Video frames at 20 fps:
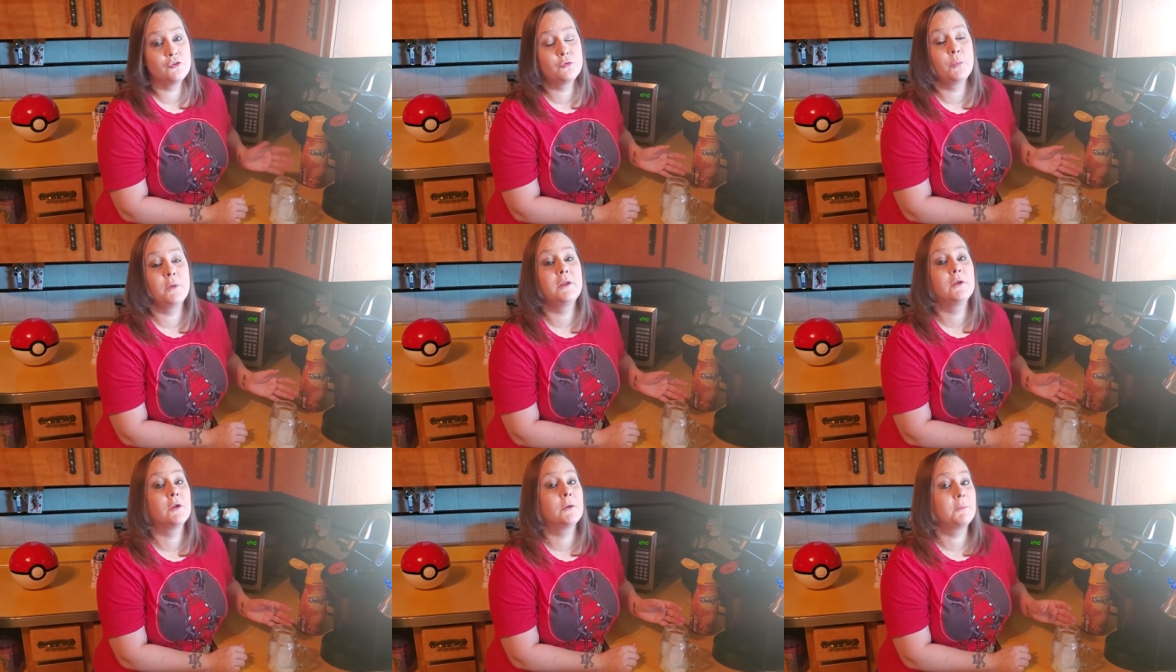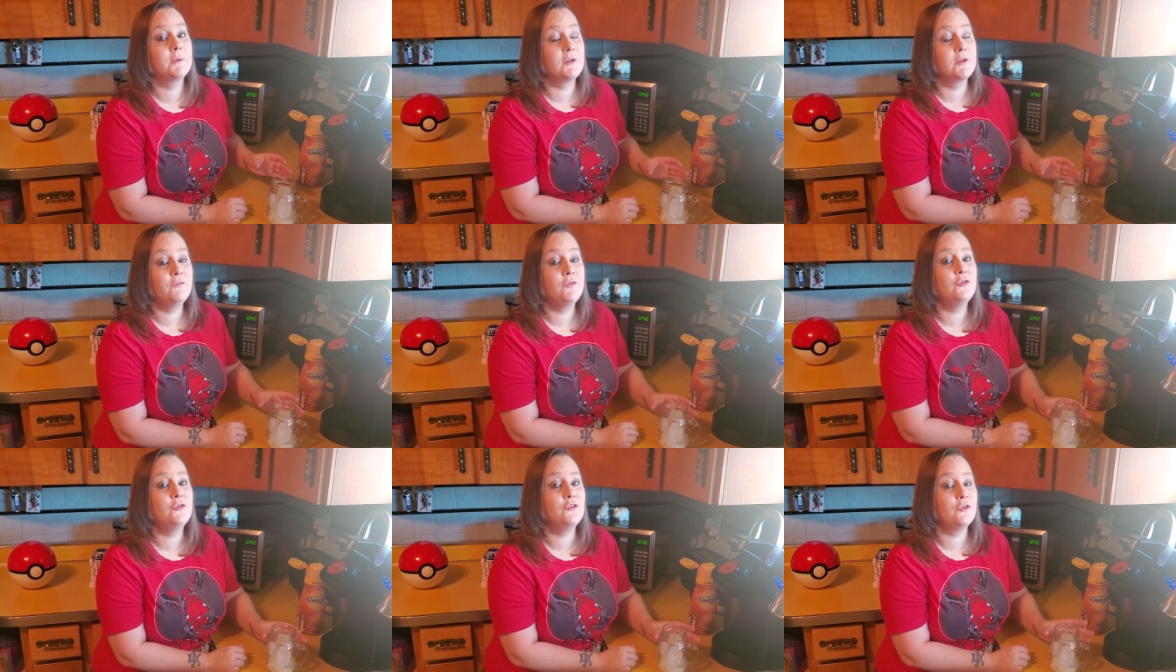sweetener, but
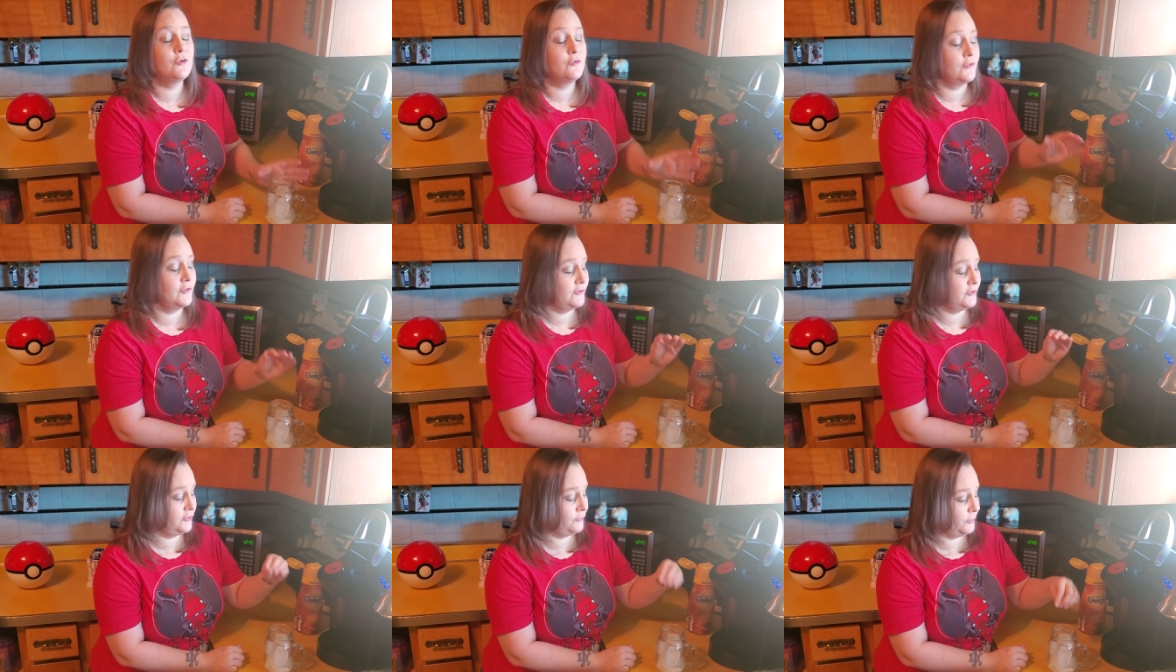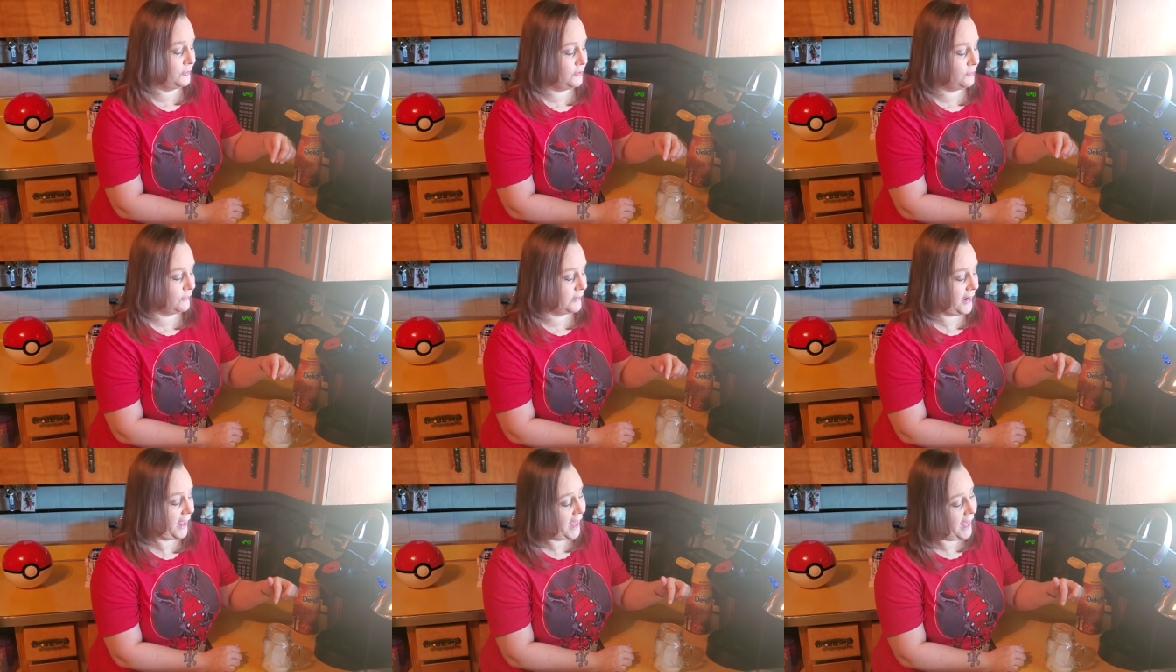if you do, this is when
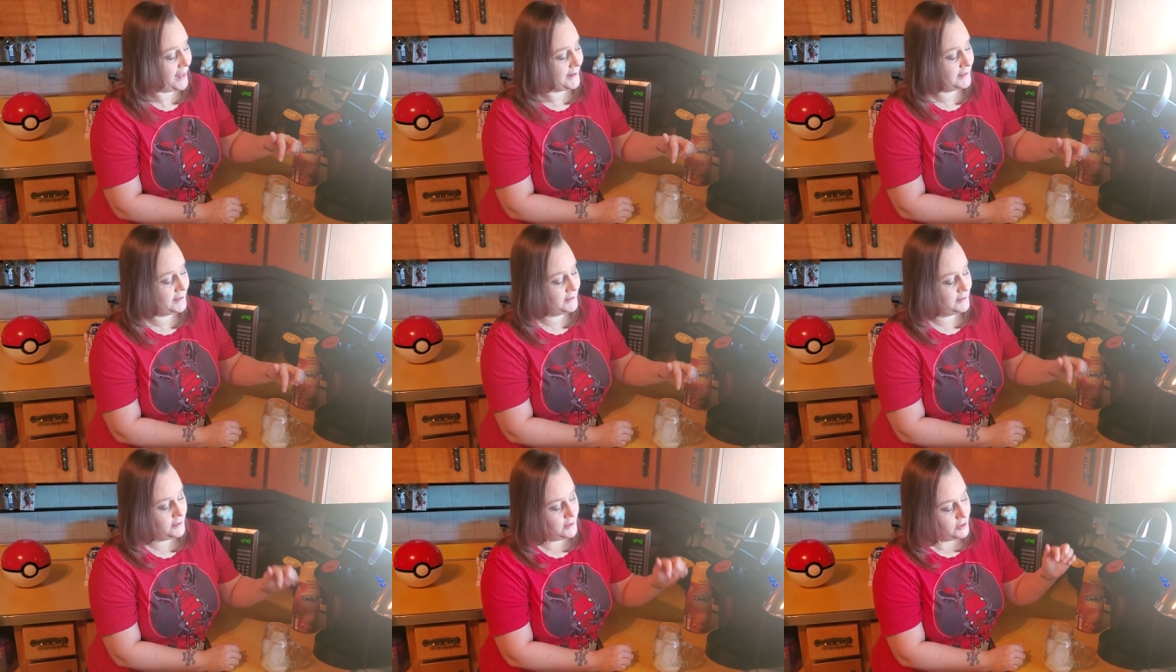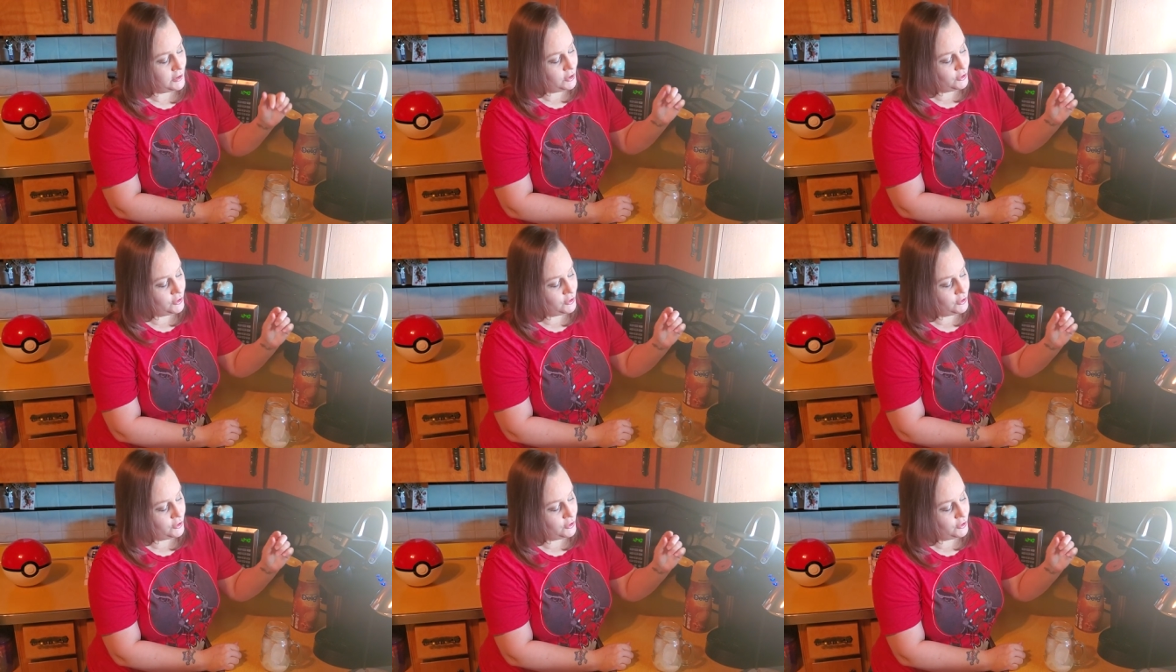you want to add it.